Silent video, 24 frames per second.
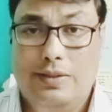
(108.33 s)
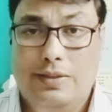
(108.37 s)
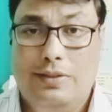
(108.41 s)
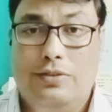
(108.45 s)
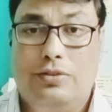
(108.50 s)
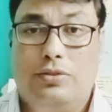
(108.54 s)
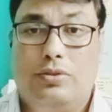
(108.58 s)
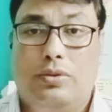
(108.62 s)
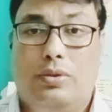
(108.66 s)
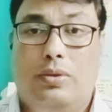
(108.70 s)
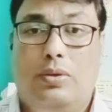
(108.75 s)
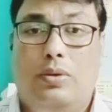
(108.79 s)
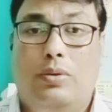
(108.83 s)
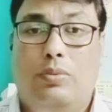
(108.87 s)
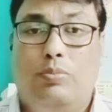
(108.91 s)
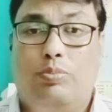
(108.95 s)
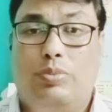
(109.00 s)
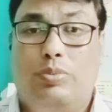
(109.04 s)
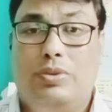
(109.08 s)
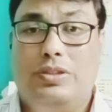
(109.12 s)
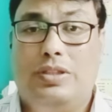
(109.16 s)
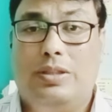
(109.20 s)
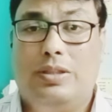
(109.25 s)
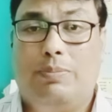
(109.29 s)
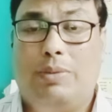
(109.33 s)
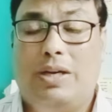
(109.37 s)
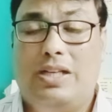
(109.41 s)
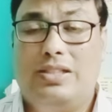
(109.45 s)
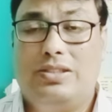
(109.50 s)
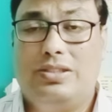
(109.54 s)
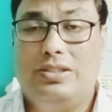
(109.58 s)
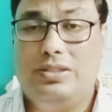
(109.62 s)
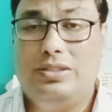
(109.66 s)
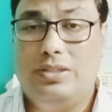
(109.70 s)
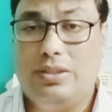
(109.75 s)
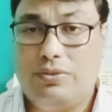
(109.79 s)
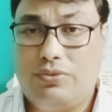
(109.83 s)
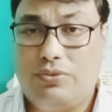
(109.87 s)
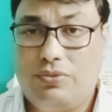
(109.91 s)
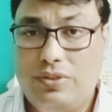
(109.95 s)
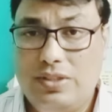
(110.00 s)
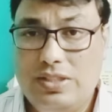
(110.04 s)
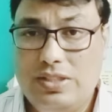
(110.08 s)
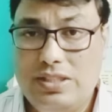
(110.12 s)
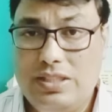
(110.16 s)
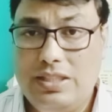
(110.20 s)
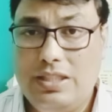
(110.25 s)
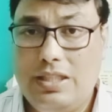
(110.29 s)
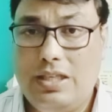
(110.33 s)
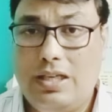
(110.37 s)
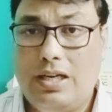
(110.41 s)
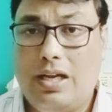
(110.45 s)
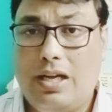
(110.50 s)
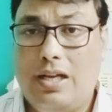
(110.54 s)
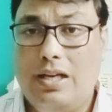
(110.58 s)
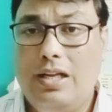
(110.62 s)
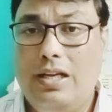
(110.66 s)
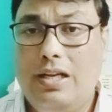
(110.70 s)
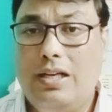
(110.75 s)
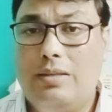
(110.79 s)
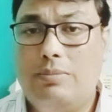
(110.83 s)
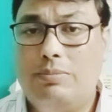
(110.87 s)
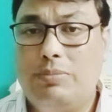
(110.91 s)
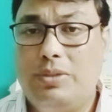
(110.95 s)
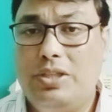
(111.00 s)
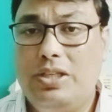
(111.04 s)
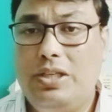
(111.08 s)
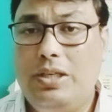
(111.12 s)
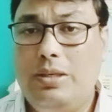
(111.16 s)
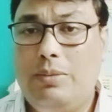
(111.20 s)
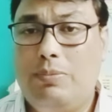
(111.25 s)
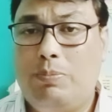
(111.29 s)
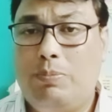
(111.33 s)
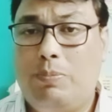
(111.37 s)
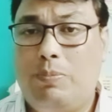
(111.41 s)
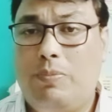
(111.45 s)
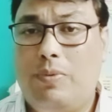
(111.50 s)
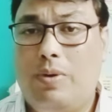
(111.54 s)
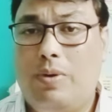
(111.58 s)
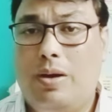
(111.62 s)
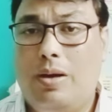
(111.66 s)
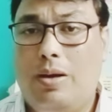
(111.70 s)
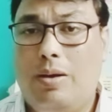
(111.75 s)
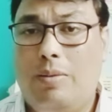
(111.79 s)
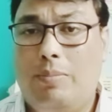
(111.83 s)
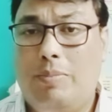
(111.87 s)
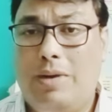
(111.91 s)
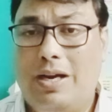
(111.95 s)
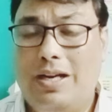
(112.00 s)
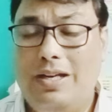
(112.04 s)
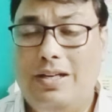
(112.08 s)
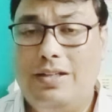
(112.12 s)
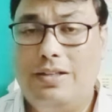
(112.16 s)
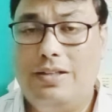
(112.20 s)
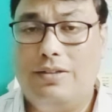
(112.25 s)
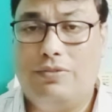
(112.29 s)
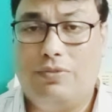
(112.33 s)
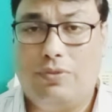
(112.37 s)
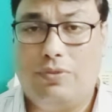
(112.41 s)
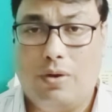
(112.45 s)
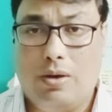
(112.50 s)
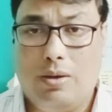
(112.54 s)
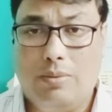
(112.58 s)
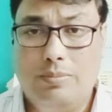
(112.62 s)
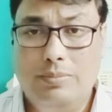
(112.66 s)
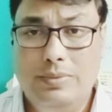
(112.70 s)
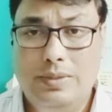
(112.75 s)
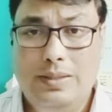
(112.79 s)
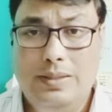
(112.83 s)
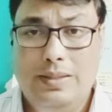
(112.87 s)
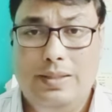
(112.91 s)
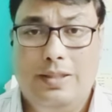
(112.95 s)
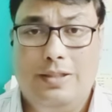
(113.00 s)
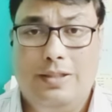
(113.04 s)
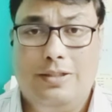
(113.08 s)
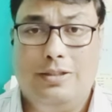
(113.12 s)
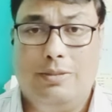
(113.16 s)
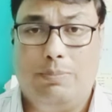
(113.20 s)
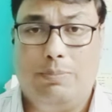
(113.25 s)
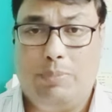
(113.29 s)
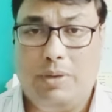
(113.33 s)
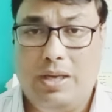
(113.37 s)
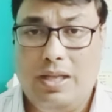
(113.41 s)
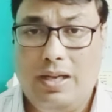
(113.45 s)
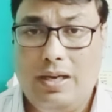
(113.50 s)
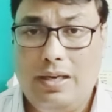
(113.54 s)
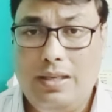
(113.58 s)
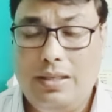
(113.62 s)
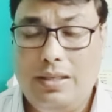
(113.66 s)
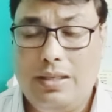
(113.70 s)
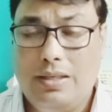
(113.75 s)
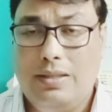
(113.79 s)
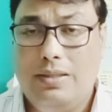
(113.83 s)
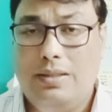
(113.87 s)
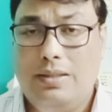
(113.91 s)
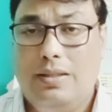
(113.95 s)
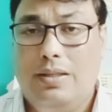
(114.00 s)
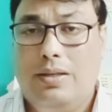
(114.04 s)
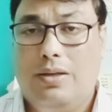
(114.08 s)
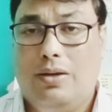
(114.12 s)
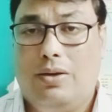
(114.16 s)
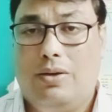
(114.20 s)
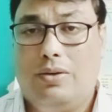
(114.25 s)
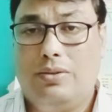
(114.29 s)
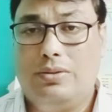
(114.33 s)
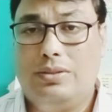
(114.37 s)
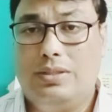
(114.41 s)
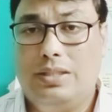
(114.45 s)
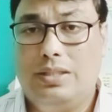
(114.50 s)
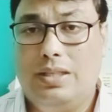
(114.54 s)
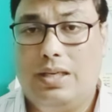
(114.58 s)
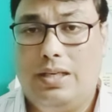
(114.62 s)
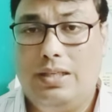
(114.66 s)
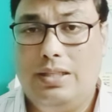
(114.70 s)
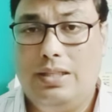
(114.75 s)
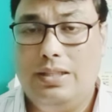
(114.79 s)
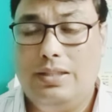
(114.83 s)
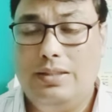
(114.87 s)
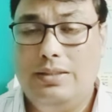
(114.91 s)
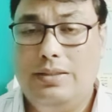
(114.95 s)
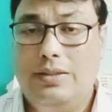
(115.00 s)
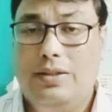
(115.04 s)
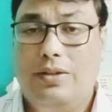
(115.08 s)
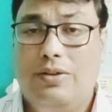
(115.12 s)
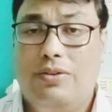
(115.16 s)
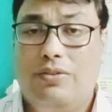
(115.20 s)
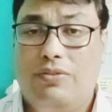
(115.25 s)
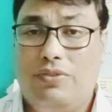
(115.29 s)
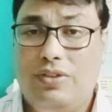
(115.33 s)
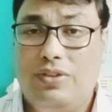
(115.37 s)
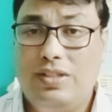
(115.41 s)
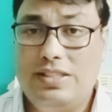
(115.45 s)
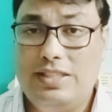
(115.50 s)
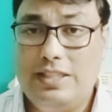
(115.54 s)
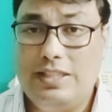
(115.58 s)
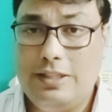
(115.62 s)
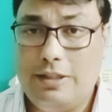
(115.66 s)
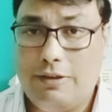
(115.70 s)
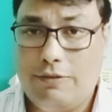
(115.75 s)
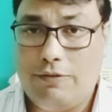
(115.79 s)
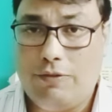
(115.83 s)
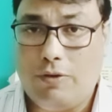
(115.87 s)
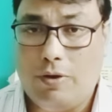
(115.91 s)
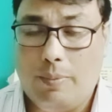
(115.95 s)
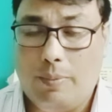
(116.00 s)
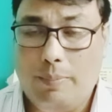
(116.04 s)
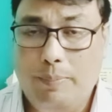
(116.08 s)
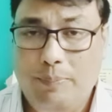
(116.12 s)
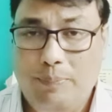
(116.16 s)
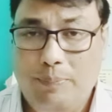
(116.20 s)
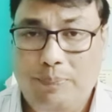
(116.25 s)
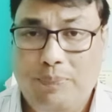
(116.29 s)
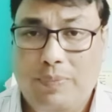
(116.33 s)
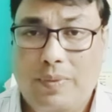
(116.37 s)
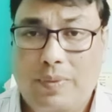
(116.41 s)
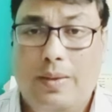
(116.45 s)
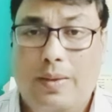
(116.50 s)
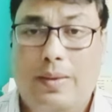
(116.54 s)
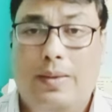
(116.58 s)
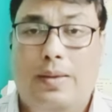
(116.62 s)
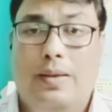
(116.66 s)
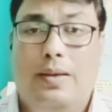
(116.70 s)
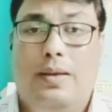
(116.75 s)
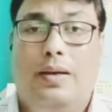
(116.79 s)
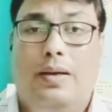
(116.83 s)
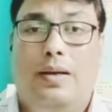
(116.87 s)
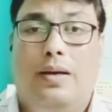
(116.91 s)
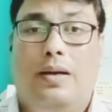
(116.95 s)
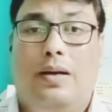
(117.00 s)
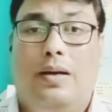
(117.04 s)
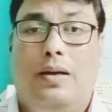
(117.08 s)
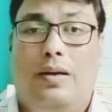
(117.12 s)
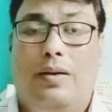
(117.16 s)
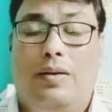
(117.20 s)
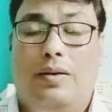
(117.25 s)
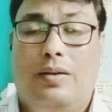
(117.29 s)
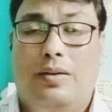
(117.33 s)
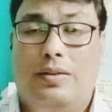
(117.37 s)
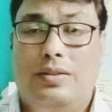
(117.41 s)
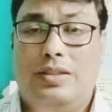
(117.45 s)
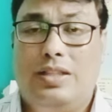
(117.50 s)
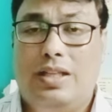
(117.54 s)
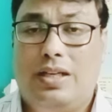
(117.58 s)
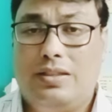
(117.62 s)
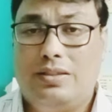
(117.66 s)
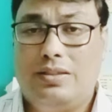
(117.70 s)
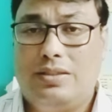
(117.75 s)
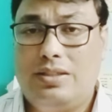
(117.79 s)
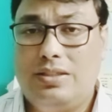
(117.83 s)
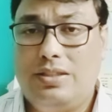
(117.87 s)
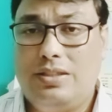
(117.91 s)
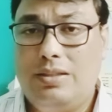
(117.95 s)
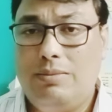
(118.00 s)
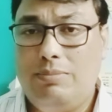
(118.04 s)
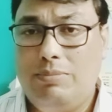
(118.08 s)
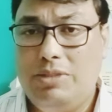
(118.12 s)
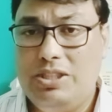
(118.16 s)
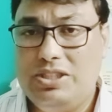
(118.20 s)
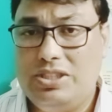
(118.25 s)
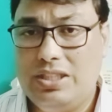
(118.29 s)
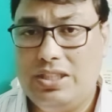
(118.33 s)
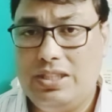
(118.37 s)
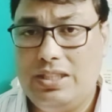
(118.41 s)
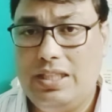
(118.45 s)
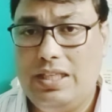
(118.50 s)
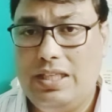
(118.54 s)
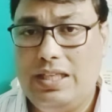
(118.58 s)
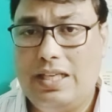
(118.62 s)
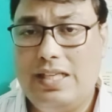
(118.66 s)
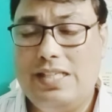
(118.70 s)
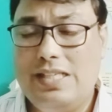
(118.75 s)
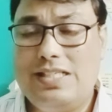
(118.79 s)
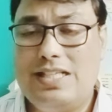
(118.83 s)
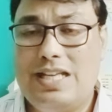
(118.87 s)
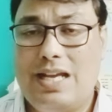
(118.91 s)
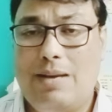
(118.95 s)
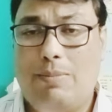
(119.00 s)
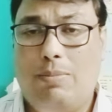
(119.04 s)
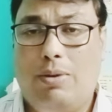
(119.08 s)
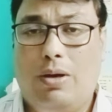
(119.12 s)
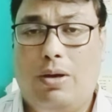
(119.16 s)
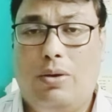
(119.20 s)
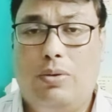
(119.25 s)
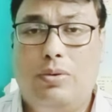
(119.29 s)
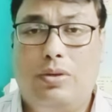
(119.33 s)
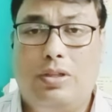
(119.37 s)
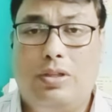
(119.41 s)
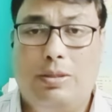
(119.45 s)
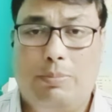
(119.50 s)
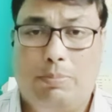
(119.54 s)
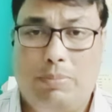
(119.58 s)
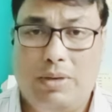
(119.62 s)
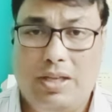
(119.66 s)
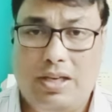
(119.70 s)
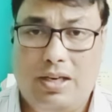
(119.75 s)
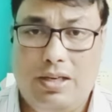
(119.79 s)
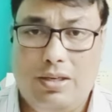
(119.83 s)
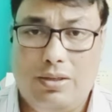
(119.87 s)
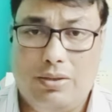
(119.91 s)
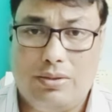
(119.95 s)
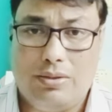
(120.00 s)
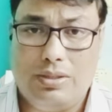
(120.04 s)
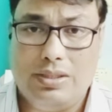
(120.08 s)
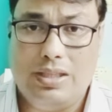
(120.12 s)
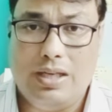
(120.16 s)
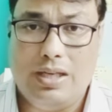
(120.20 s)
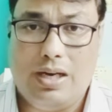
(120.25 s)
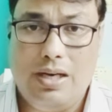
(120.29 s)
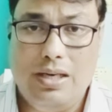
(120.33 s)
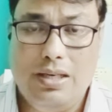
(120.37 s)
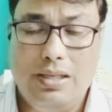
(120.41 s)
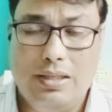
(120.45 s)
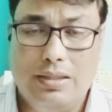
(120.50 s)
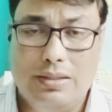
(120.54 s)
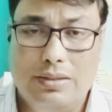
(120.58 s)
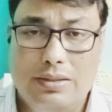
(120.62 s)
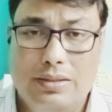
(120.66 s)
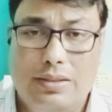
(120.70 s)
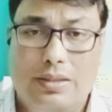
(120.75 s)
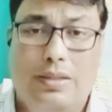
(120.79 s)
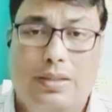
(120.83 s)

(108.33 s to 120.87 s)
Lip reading: So the passenger fills in an unaccompanied minor form. The parent or the guardian fills in the form. There are certain basic details about the parent or the guardian.